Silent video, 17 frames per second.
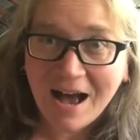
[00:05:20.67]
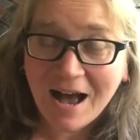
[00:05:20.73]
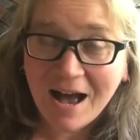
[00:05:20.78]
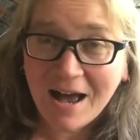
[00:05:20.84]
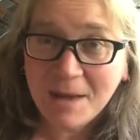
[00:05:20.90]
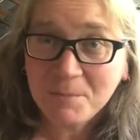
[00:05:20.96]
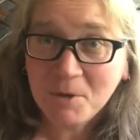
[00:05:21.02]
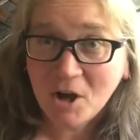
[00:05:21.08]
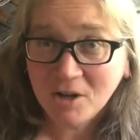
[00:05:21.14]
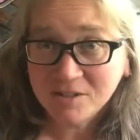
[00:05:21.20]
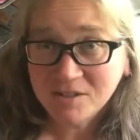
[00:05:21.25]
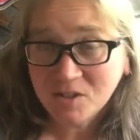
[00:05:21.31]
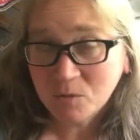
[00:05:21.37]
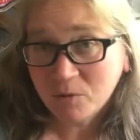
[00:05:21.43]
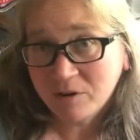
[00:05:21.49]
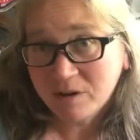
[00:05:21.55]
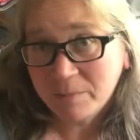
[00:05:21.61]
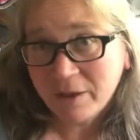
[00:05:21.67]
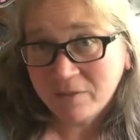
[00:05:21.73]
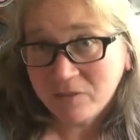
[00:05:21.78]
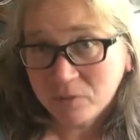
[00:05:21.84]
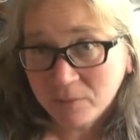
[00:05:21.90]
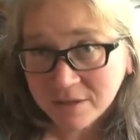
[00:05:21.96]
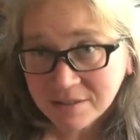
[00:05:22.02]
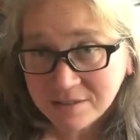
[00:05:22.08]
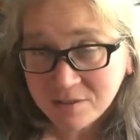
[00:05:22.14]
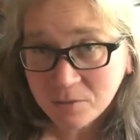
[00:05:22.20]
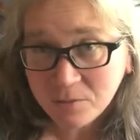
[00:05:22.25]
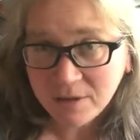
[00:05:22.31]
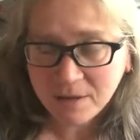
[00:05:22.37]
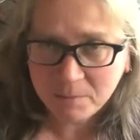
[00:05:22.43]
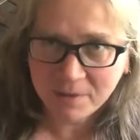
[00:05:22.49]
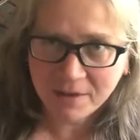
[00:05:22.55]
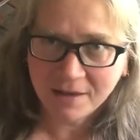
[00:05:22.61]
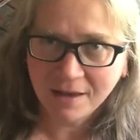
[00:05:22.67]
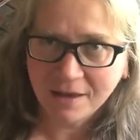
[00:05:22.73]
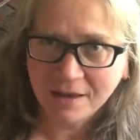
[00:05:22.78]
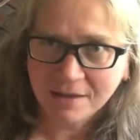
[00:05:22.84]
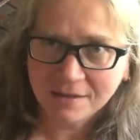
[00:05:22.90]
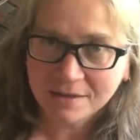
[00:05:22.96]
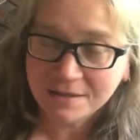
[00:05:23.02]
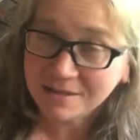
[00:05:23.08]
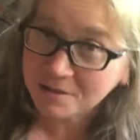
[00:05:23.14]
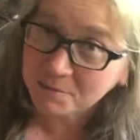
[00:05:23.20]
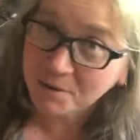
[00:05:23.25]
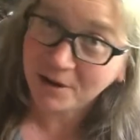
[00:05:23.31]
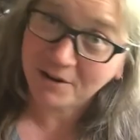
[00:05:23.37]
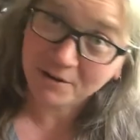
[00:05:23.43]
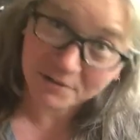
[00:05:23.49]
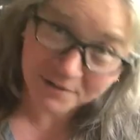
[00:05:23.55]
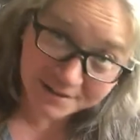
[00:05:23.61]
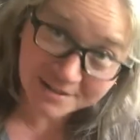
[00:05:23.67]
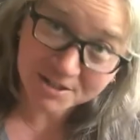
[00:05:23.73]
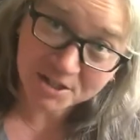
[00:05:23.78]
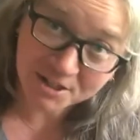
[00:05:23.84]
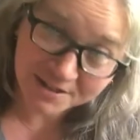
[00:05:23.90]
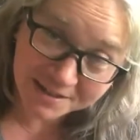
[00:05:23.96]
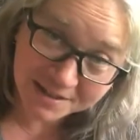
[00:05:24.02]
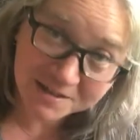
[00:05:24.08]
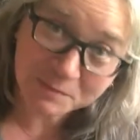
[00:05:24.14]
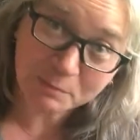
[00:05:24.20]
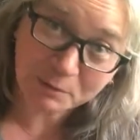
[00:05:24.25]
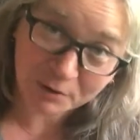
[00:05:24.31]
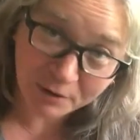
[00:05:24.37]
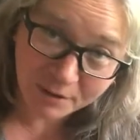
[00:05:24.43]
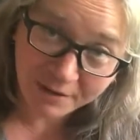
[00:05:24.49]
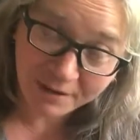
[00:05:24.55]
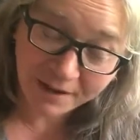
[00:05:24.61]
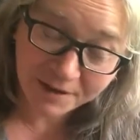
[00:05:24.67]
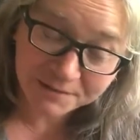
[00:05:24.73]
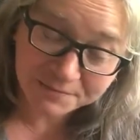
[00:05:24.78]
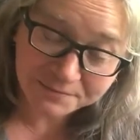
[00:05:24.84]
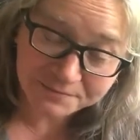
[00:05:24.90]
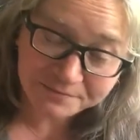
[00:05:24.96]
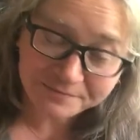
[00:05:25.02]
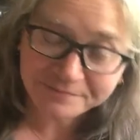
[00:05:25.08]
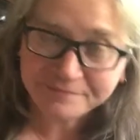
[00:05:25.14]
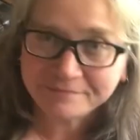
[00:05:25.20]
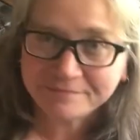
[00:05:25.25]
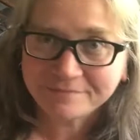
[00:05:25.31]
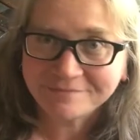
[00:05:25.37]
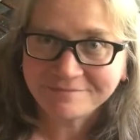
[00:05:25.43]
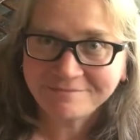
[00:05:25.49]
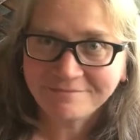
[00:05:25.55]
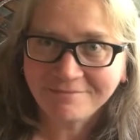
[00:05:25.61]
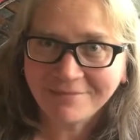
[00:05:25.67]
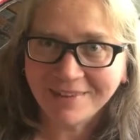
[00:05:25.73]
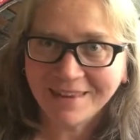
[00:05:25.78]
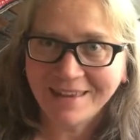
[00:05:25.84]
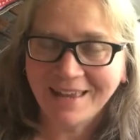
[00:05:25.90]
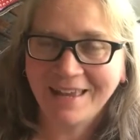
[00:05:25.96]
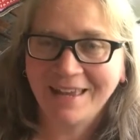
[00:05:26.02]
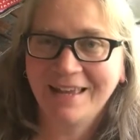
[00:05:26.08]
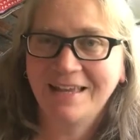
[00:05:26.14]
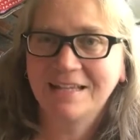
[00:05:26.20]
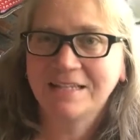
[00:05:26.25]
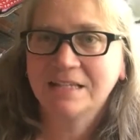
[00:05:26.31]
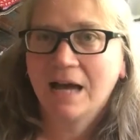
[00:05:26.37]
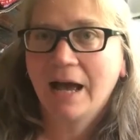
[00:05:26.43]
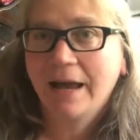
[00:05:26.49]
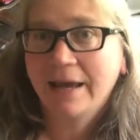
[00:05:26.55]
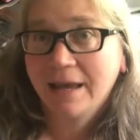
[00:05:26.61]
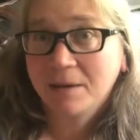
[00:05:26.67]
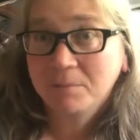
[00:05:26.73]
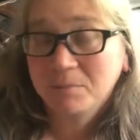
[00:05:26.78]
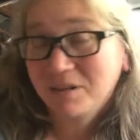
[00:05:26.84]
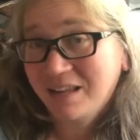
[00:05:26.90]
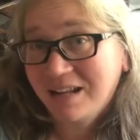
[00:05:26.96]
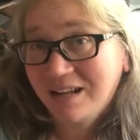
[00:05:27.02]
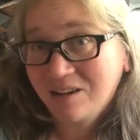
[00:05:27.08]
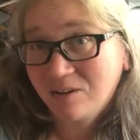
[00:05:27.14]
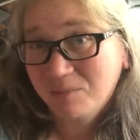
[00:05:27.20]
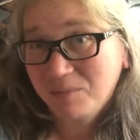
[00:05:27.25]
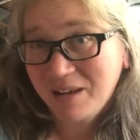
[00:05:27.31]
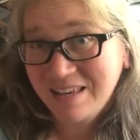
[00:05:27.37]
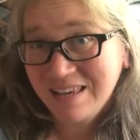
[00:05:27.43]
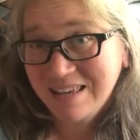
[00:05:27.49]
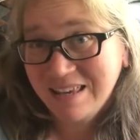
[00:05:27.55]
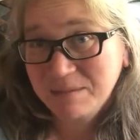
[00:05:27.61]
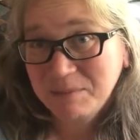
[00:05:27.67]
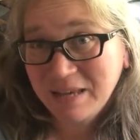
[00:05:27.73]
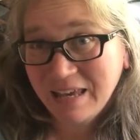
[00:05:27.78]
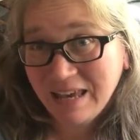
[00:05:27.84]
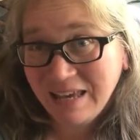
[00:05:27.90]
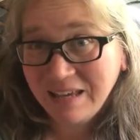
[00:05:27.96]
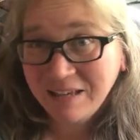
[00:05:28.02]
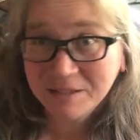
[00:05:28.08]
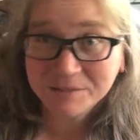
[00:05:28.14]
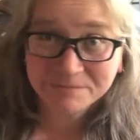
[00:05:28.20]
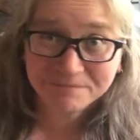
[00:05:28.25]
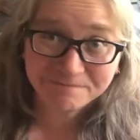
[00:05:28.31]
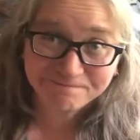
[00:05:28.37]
I'm also worried about the rest of the week because tomorrow is Jason's birthday. And I am planning on making him a cake.